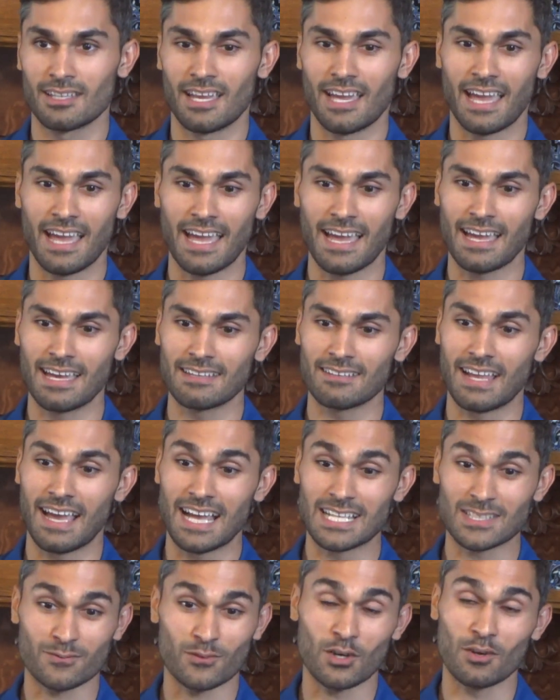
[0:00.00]
And
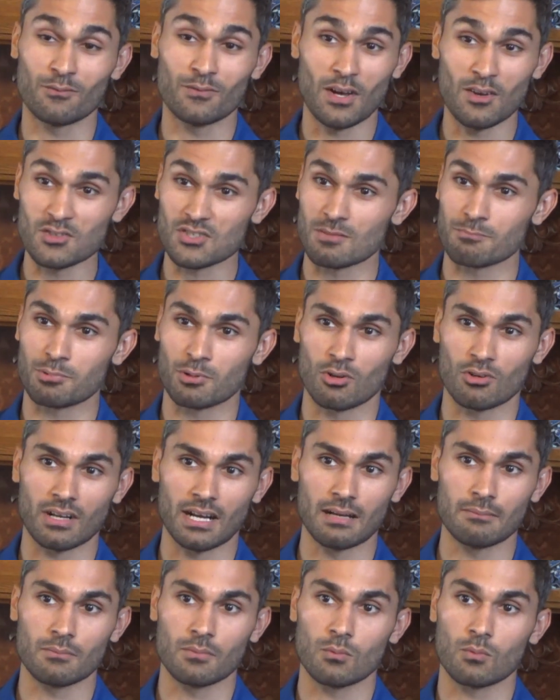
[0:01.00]
as for our fellowship
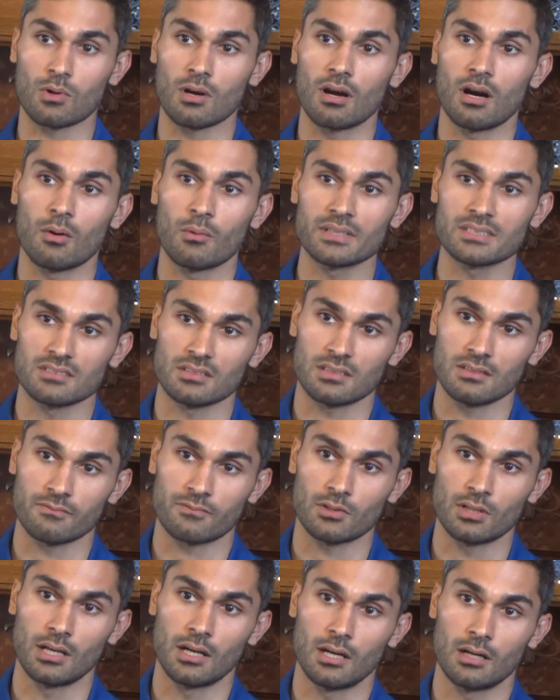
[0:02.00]
program, we're always looking
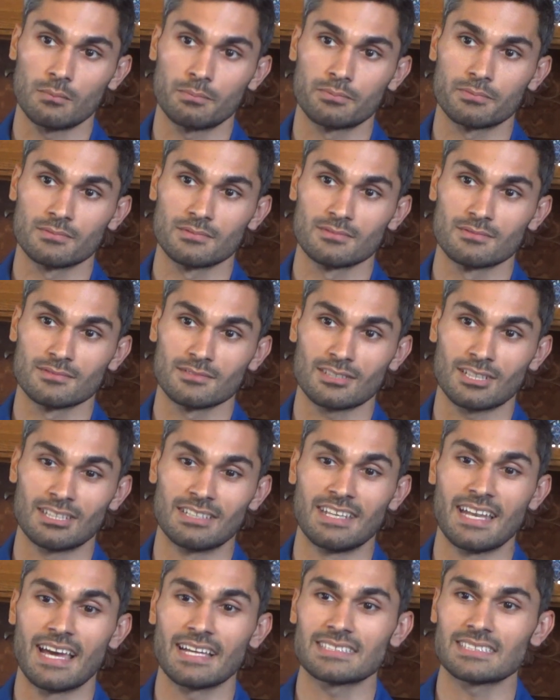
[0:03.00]
for help
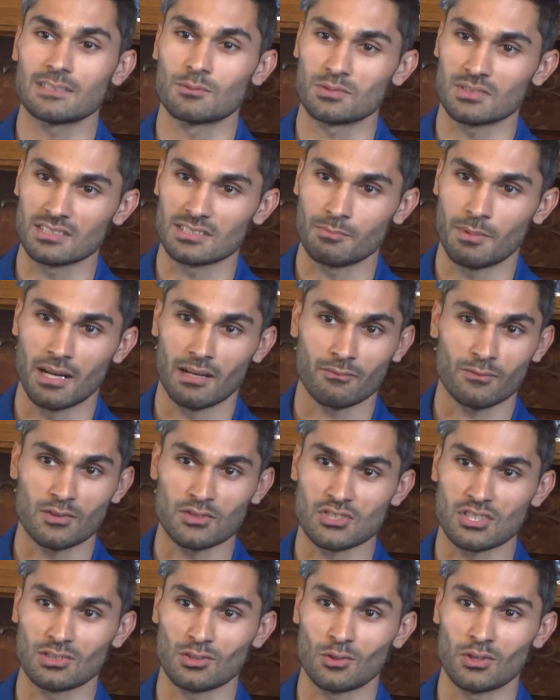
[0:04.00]
connecting with aspiring
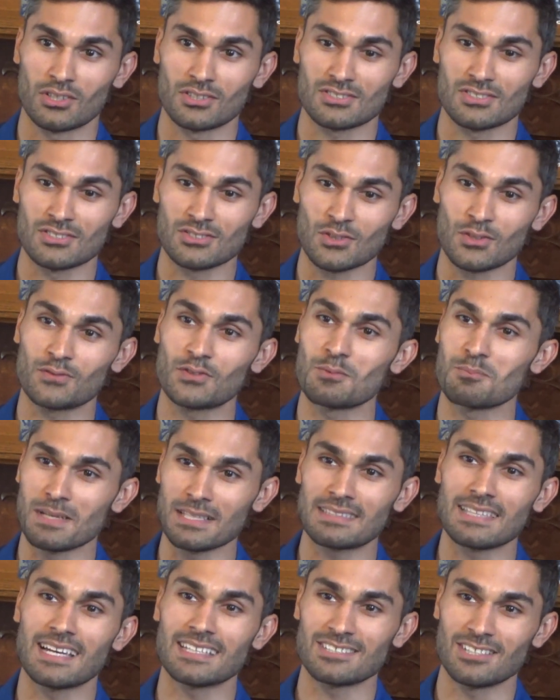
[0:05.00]
first gen lawyers. So if you
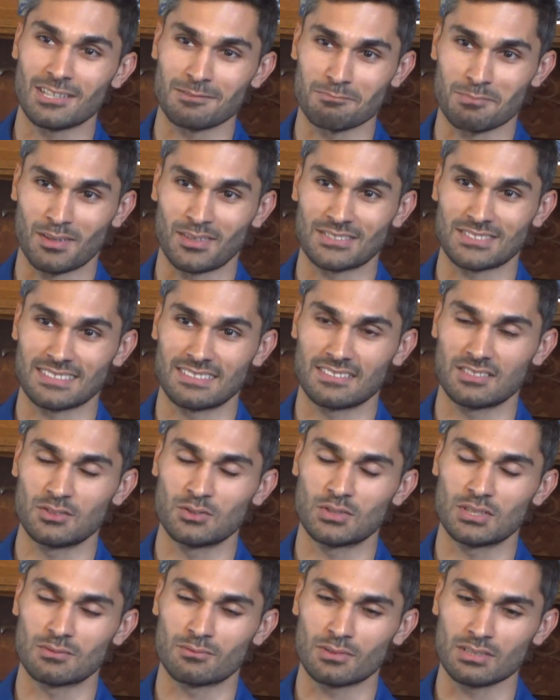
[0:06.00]
meet that young person who
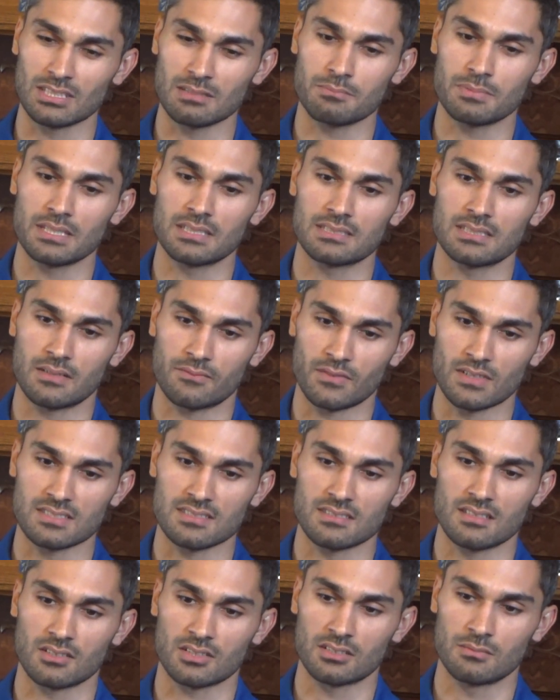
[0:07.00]
could really be a difference
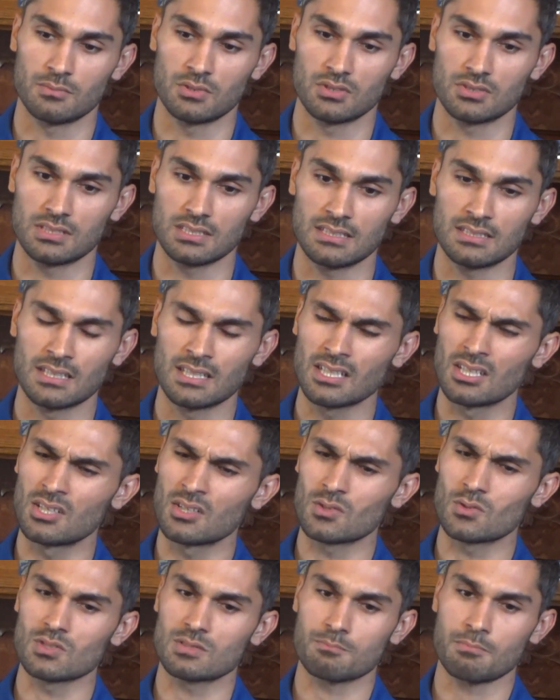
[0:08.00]
in their community,
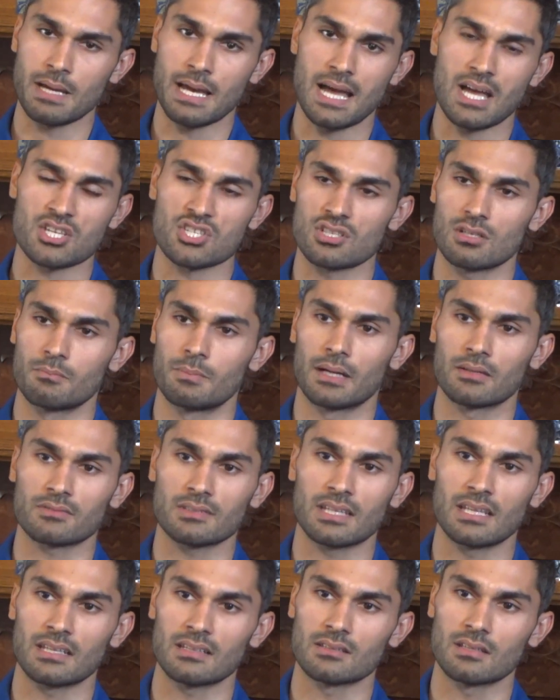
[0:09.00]
who's passionate about
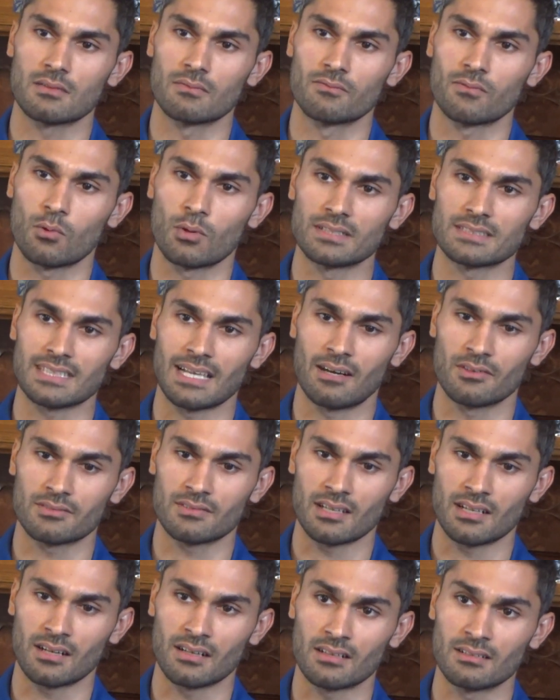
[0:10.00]
getting their voice out
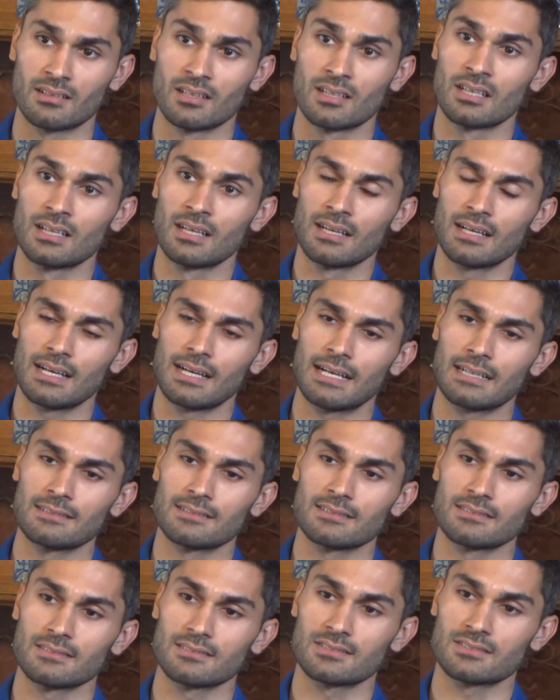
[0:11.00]
there and uh,
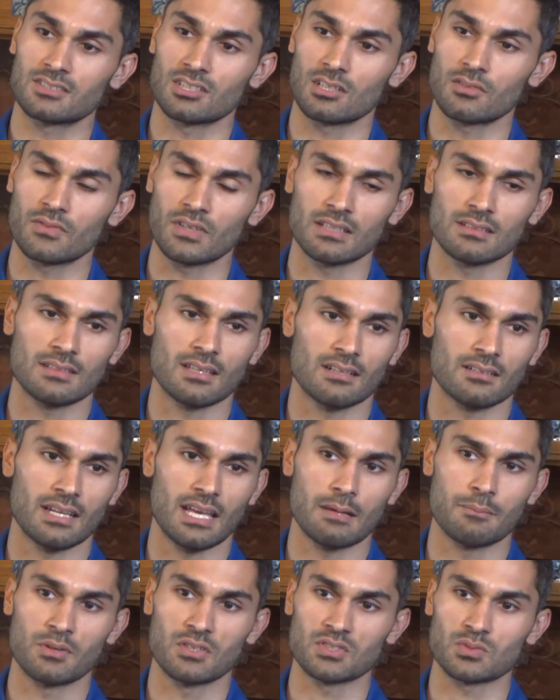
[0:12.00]
serving their
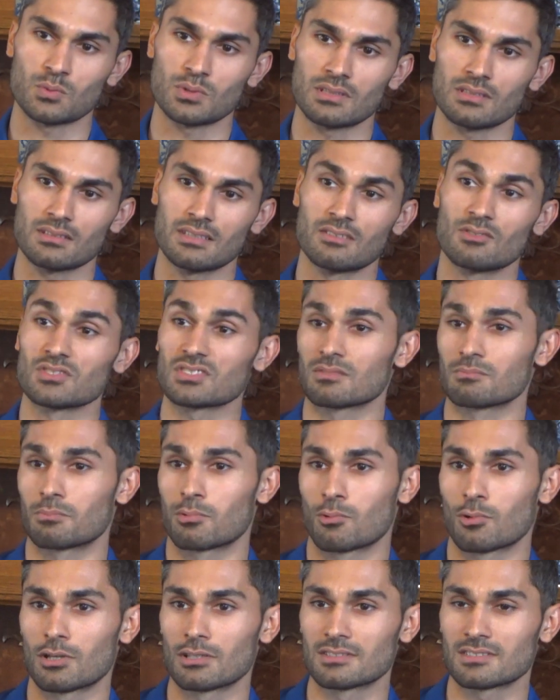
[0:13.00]
neighbors with legal
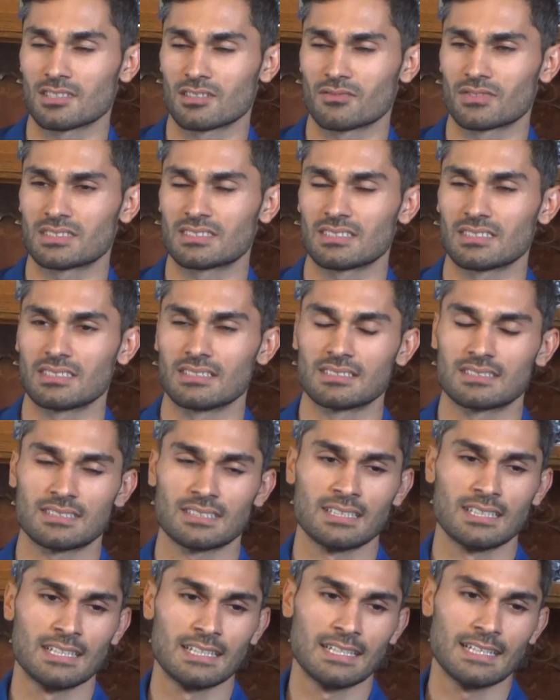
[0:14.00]
support services,
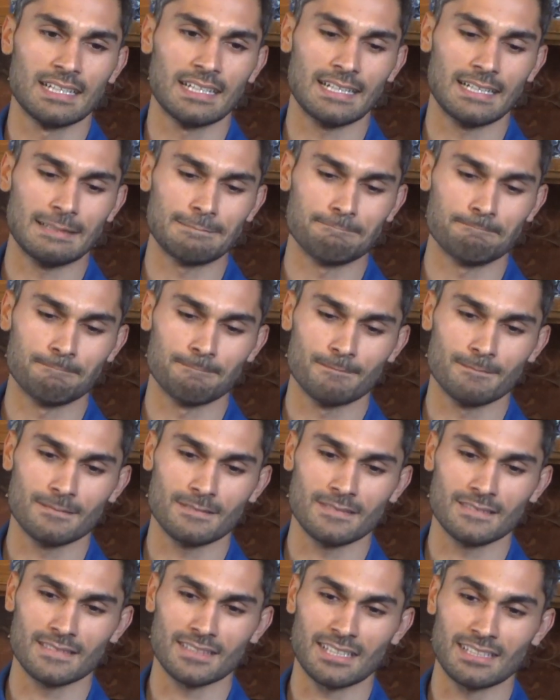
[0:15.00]
um,
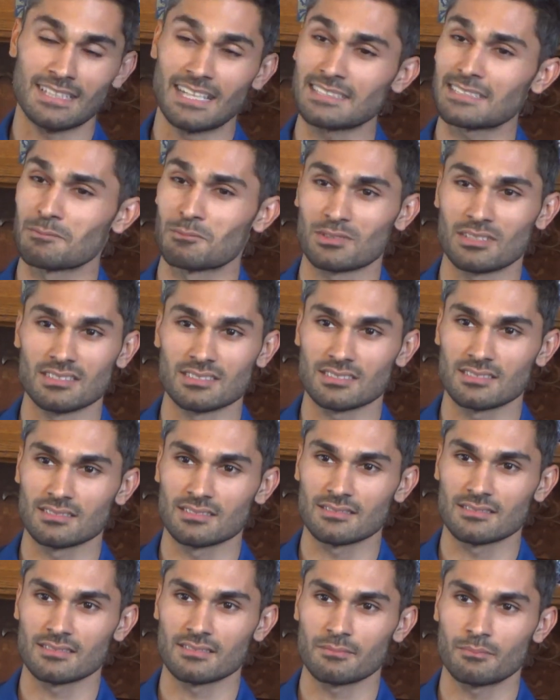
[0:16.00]
connect them with us.
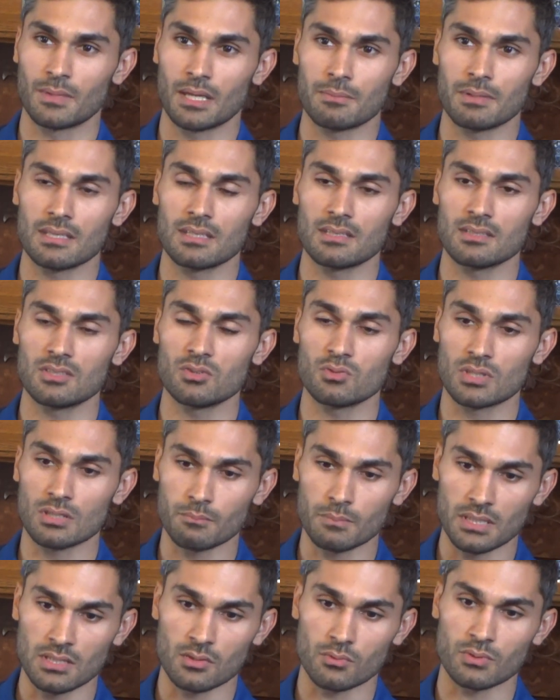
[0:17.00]
Maybe you can
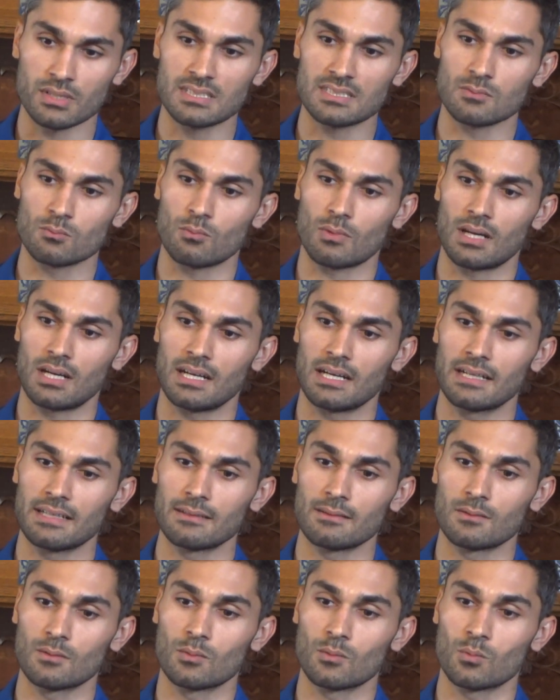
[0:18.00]
be the reason why
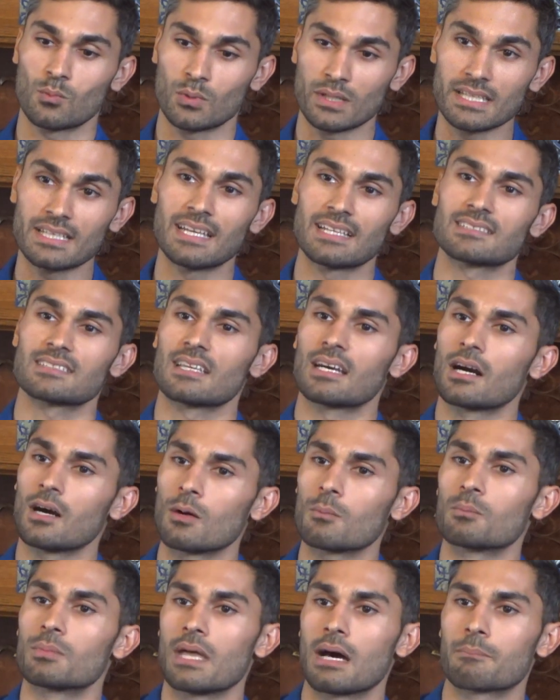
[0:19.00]
we get to
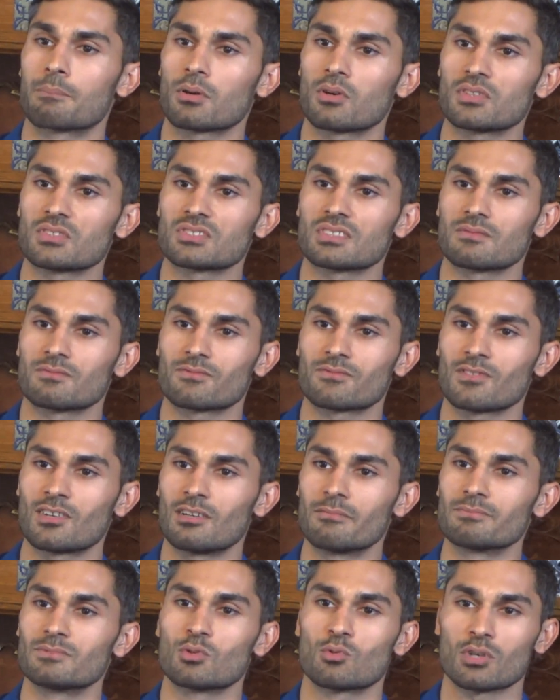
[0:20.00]
help that person
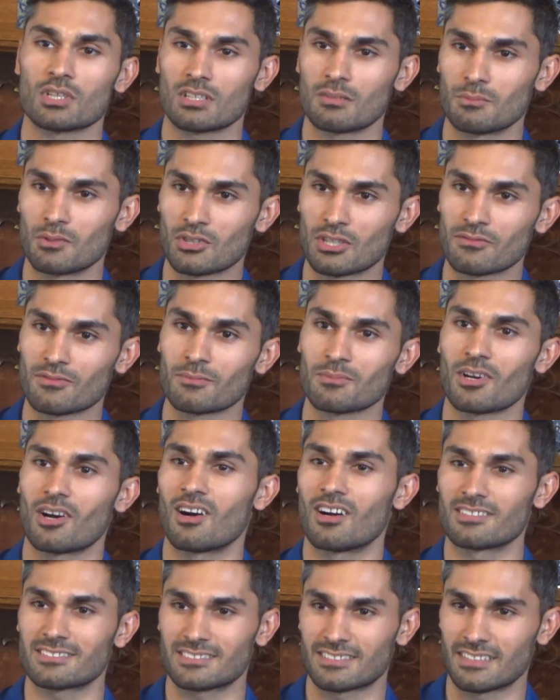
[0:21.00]
from your community, from the
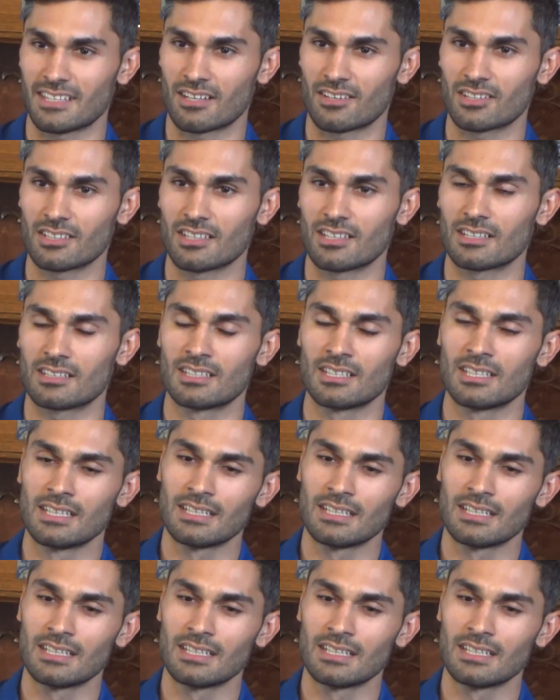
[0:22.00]
Austin area.